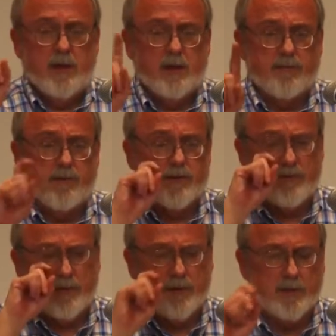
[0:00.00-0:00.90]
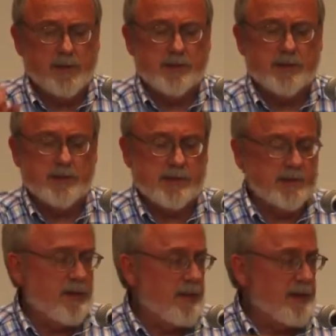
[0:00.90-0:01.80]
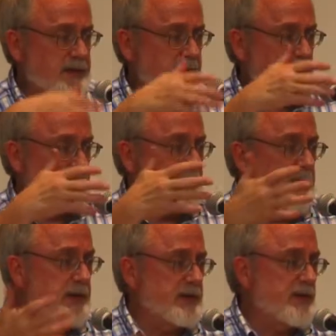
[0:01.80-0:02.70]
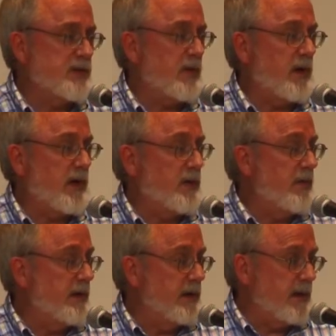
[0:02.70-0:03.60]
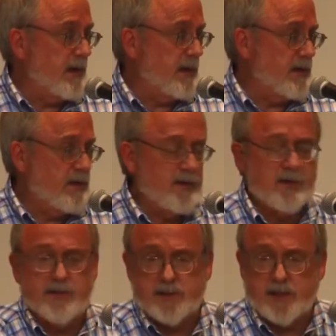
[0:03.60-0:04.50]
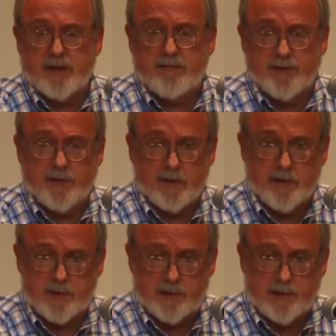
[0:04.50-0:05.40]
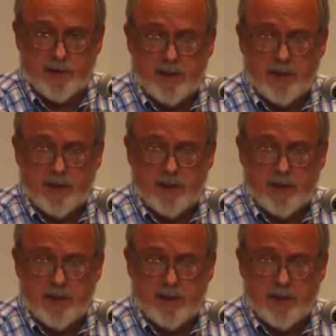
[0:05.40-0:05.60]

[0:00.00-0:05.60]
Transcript: The first vote is to somebody says, this is why we didn't get it to you in time for the notice.